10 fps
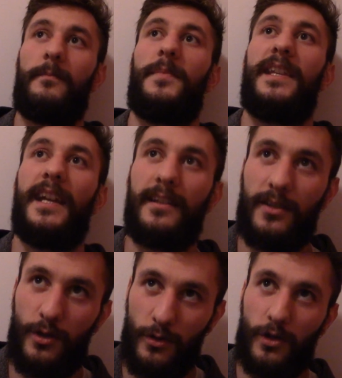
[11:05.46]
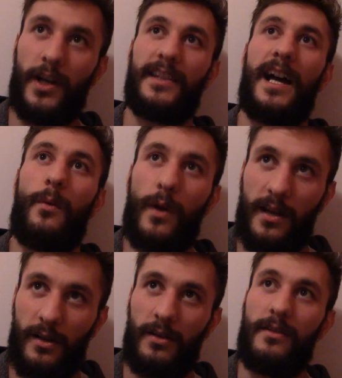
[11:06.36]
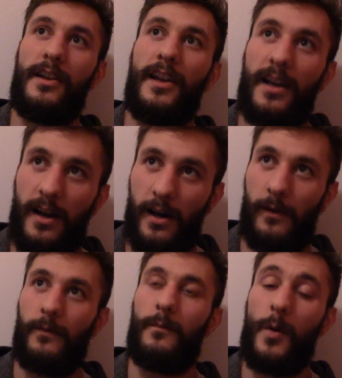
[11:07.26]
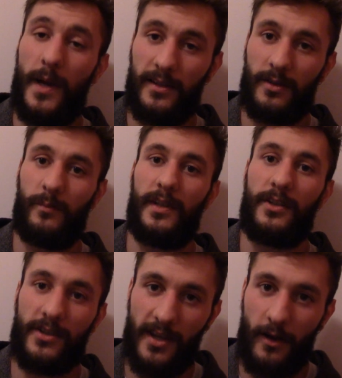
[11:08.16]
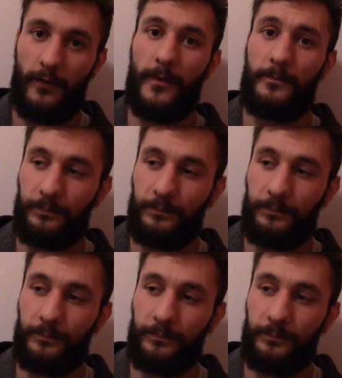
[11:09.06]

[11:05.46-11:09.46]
begin to create that wheel of momentum in yourself,